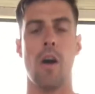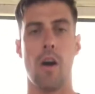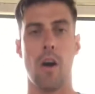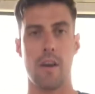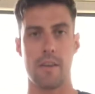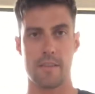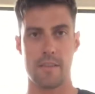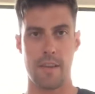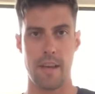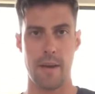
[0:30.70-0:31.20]

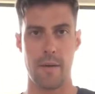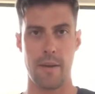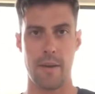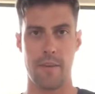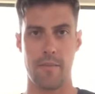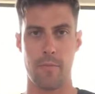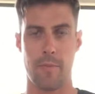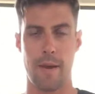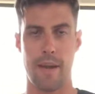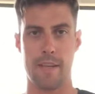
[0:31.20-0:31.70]
Alright, so now we
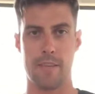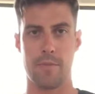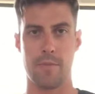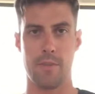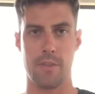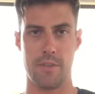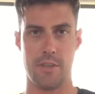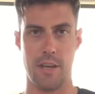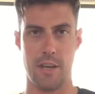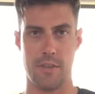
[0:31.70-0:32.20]
have a patient with
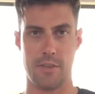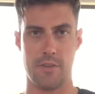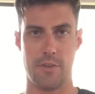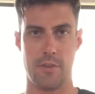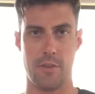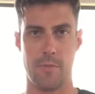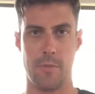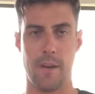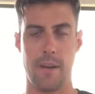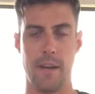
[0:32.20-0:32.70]
a chest
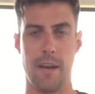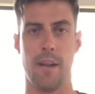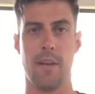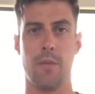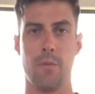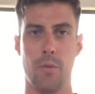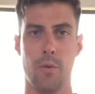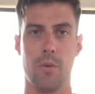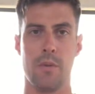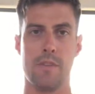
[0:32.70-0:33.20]
tube and an
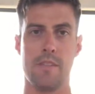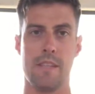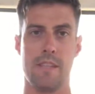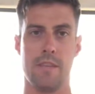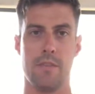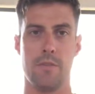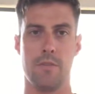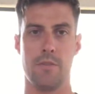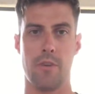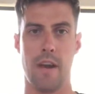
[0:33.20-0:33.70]
underwater
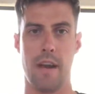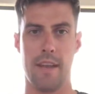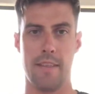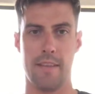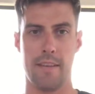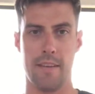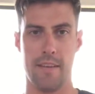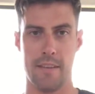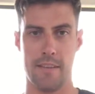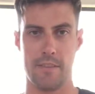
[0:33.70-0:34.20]
seal drain
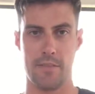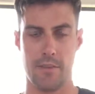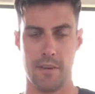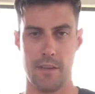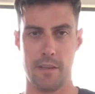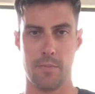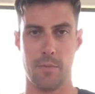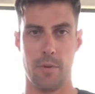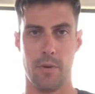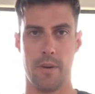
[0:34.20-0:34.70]
that needs
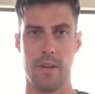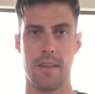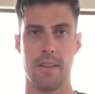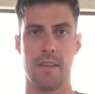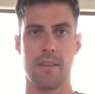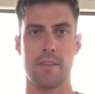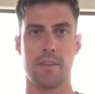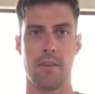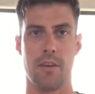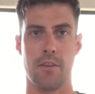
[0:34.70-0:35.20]
transporting.
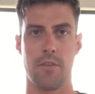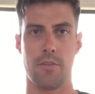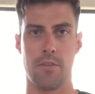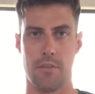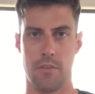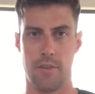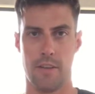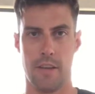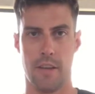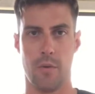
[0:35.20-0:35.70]
Let's go
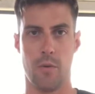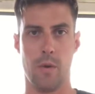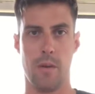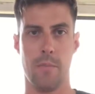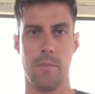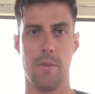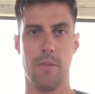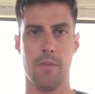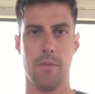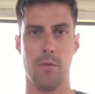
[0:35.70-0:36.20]
through the
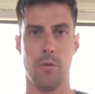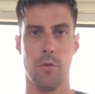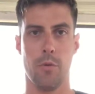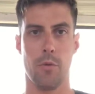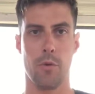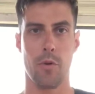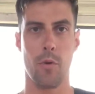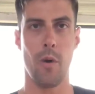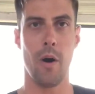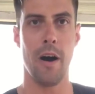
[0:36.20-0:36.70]
equipment that we'll
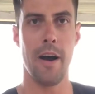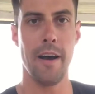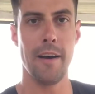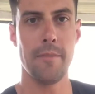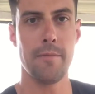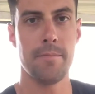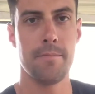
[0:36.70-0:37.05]
require.